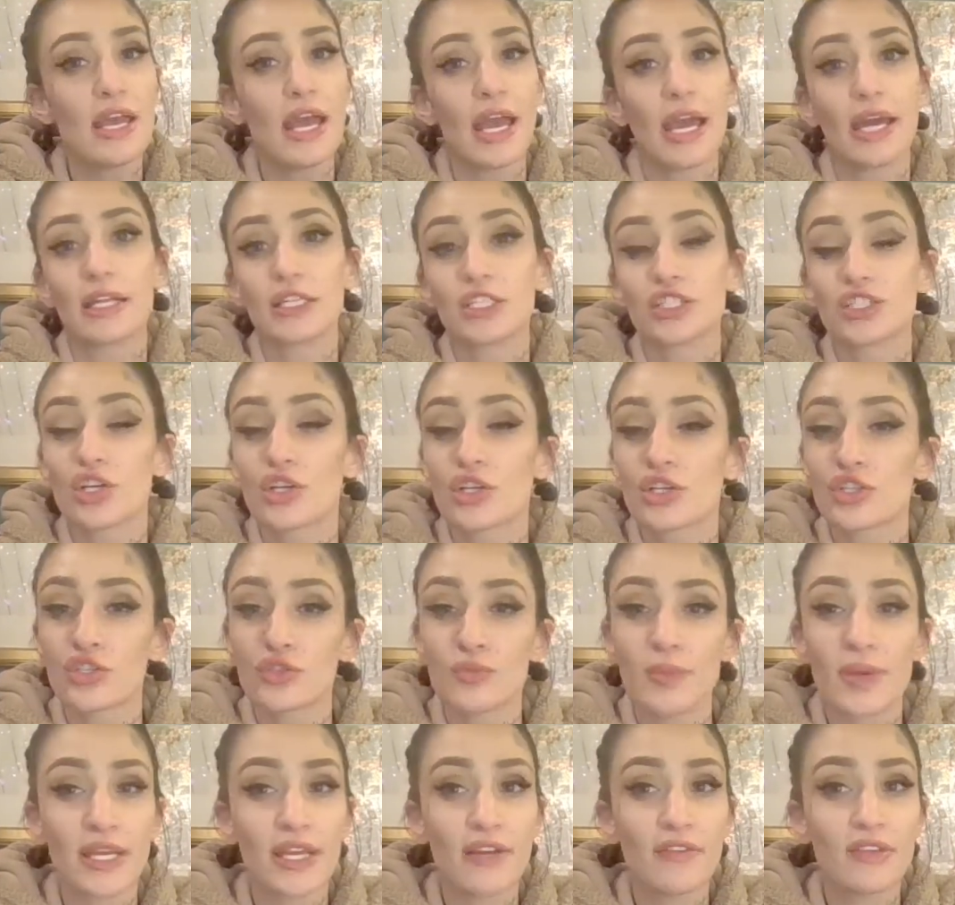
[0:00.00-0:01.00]
And as long as you
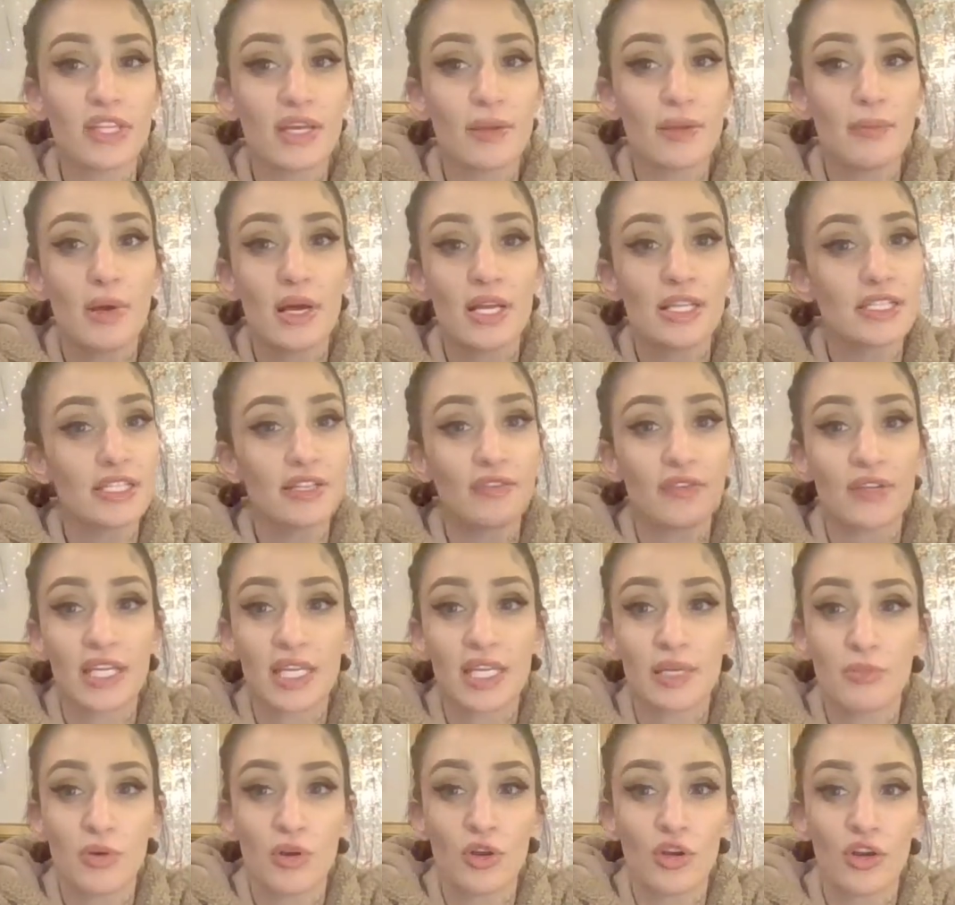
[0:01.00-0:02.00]
make everything positive and
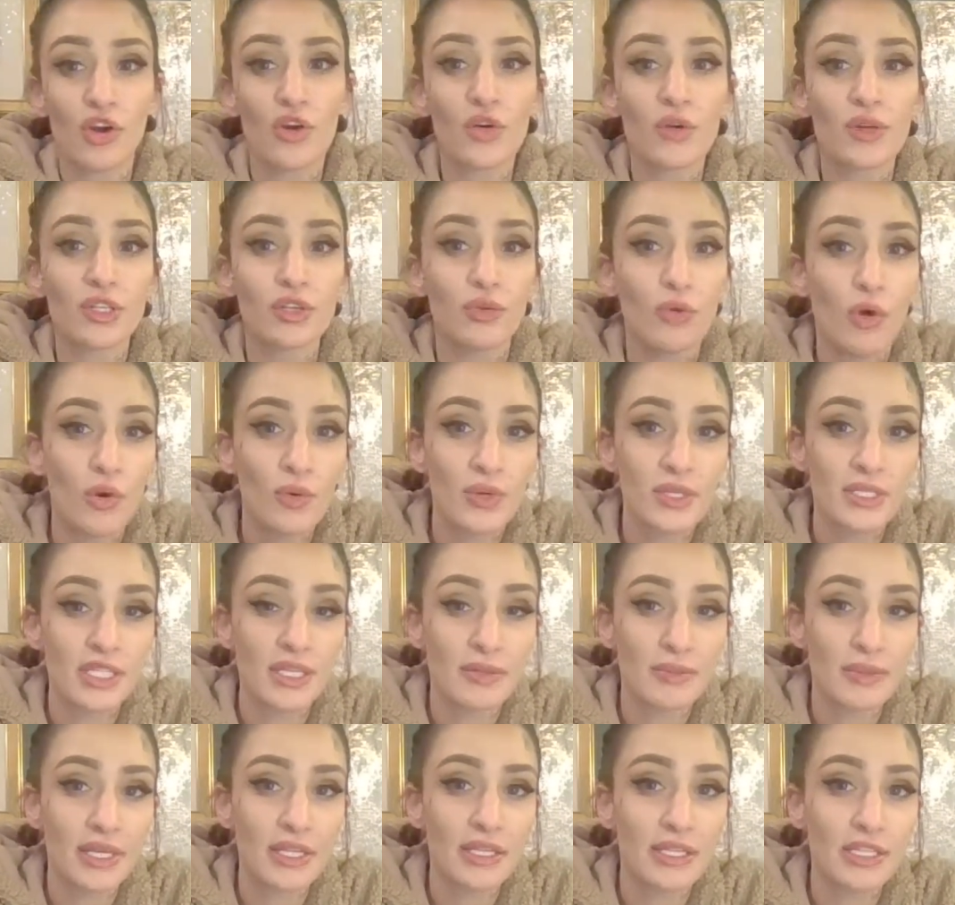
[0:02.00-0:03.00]
keep on going, you're always going to
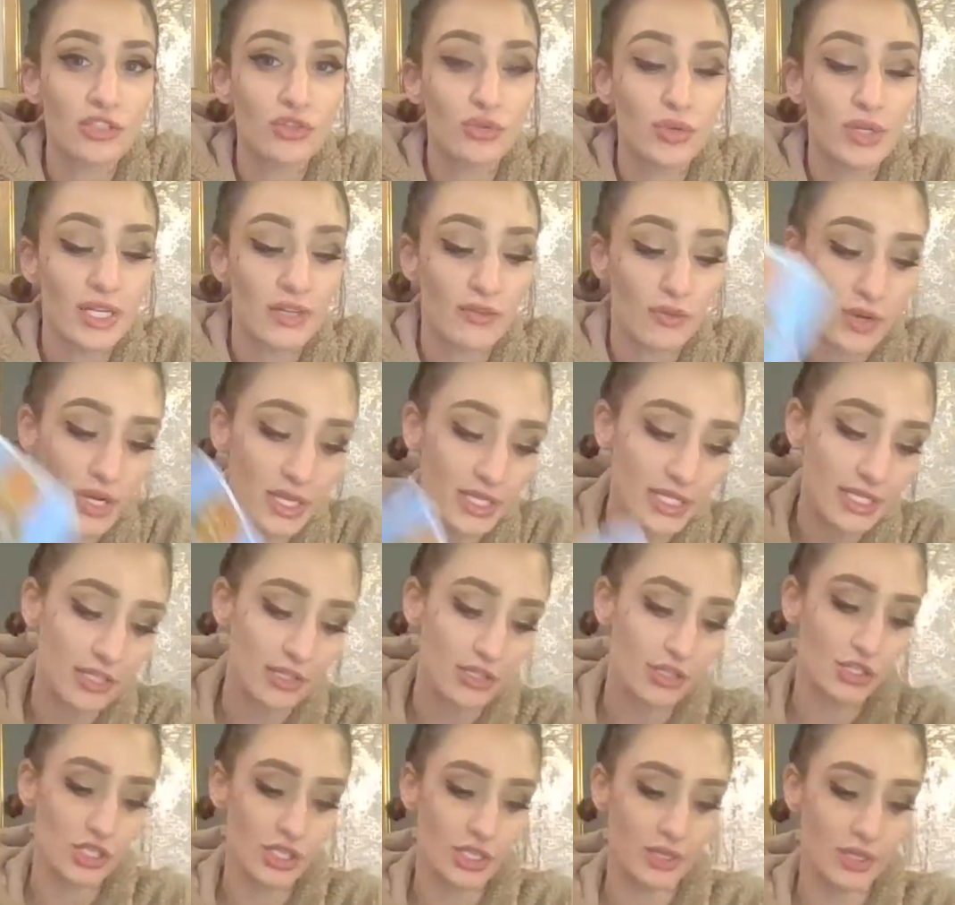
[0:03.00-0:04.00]
be in this Queen of Wands
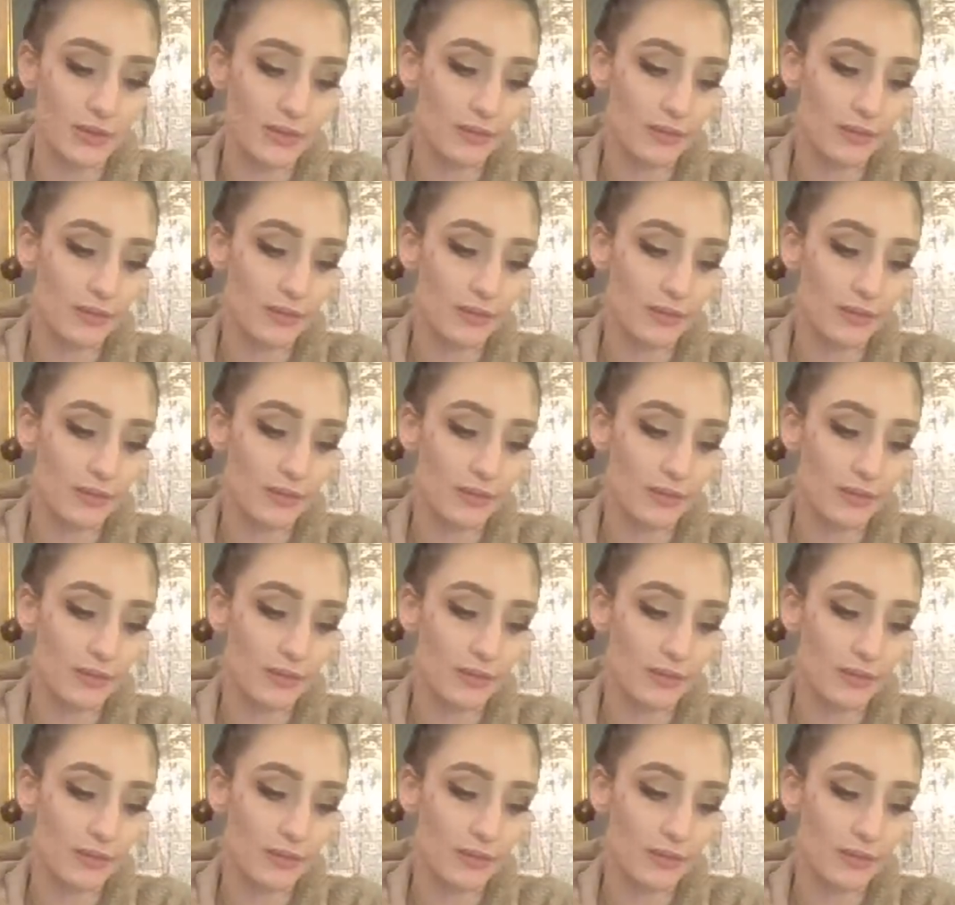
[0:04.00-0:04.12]
energy.